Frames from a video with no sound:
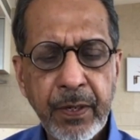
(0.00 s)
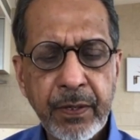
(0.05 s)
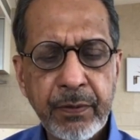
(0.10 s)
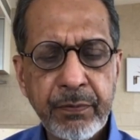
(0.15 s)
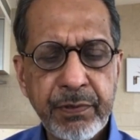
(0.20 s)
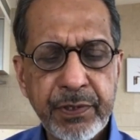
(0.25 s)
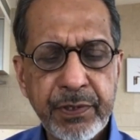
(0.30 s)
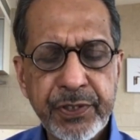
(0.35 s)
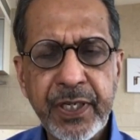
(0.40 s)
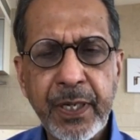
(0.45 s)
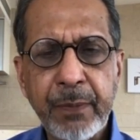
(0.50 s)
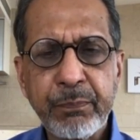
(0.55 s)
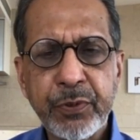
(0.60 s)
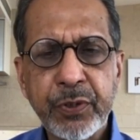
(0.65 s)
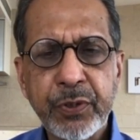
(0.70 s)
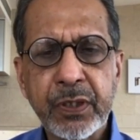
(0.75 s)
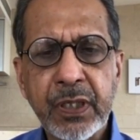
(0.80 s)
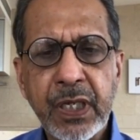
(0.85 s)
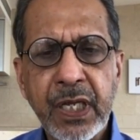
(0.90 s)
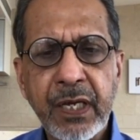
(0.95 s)

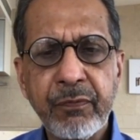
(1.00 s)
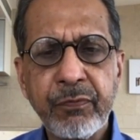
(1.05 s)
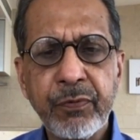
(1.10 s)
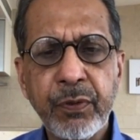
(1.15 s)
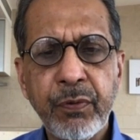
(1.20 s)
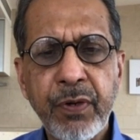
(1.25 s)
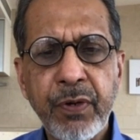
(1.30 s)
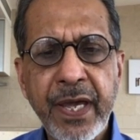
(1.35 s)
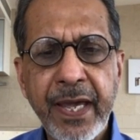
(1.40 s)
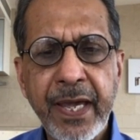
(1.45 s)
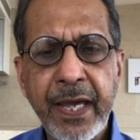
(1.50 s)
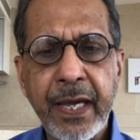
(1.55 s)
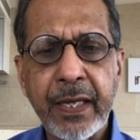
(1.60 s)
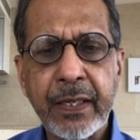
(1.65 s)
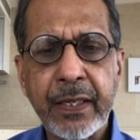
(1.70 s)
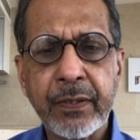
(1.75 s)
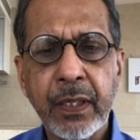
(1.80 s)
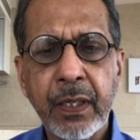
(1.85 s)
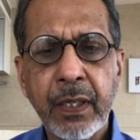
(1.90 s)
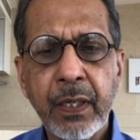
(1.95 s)
reception have you
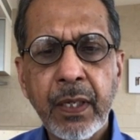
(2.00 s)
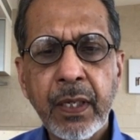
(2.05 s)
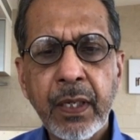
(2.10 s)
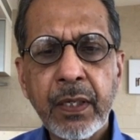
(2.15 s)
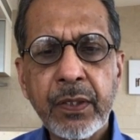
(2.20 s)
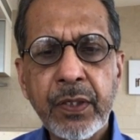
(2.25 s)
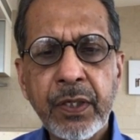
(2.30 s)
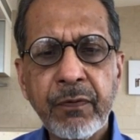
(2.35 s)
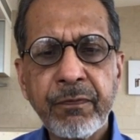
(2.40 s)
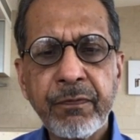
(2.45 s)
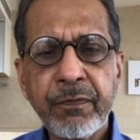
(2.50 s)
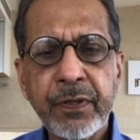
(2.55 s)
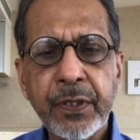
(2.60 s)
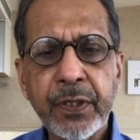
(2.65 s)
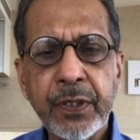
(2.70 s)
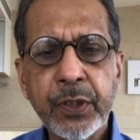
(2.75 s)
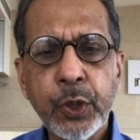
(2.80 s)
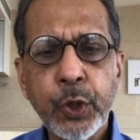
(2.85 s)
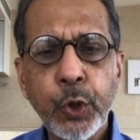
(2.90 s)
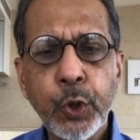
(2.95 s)
had,
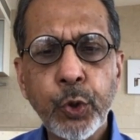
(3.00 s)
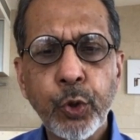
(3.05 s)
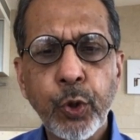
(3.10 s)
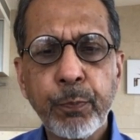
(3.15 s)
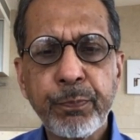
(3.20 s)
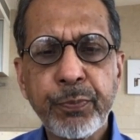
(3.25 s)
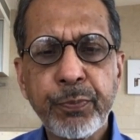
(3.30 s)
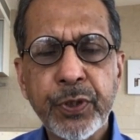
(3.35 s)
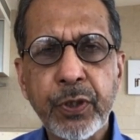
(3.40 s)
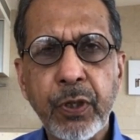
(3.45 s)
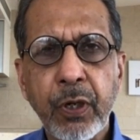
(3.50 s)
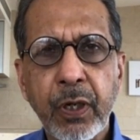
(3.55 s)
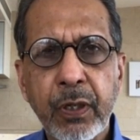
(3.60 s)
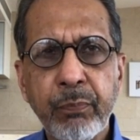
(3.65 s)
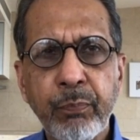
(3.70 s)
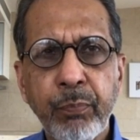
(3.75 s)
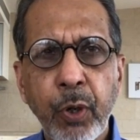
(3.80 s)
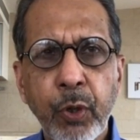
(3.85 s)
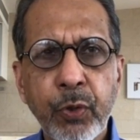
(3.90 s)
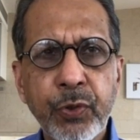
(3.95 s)
different groups
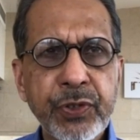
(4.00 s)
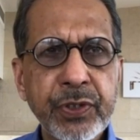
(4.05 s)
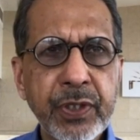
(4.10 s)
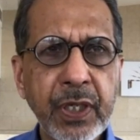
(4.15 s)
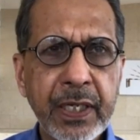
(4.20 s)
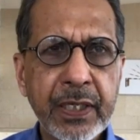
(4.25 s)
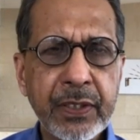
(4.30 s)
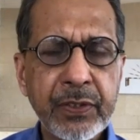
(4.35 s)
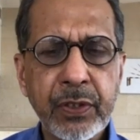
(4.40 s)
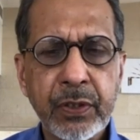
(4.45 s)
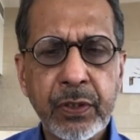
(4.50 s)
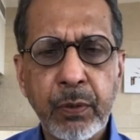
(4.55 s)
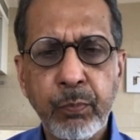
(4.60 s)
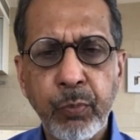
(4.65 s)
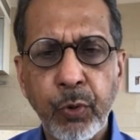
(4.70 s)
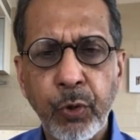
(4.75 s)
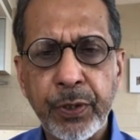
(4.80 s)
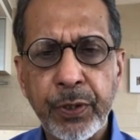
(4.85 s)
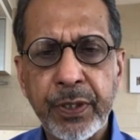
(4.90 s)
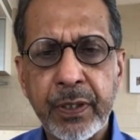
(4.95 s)
on both sides of the
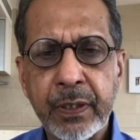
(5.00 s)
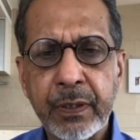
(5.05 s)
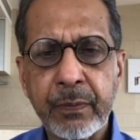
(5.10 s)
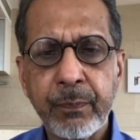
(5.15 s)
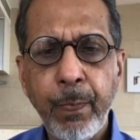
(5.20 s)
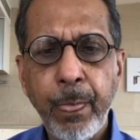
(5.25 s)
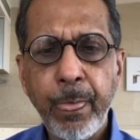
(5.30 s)
border?